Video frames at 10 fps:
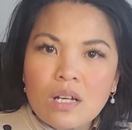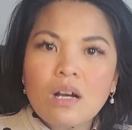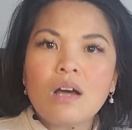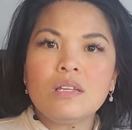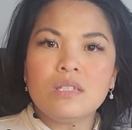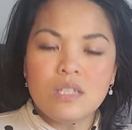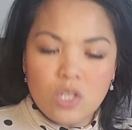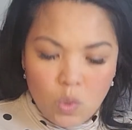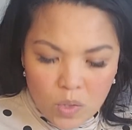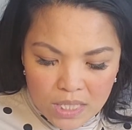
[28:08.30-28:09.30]

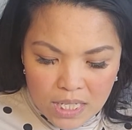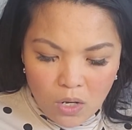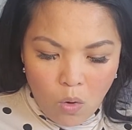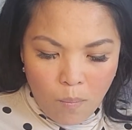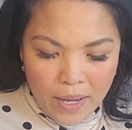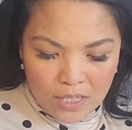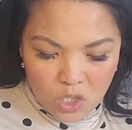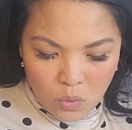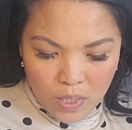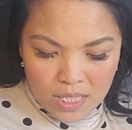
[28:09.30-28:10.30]
continuously go back
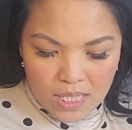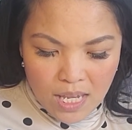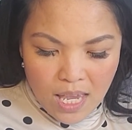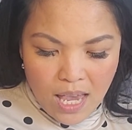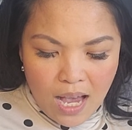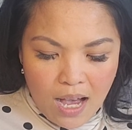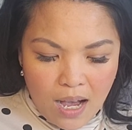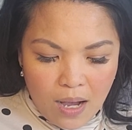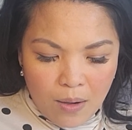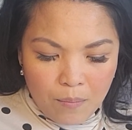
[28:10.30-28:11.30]
to it
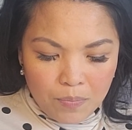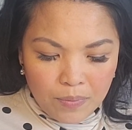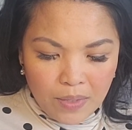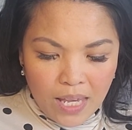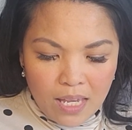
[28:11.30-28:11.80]
um,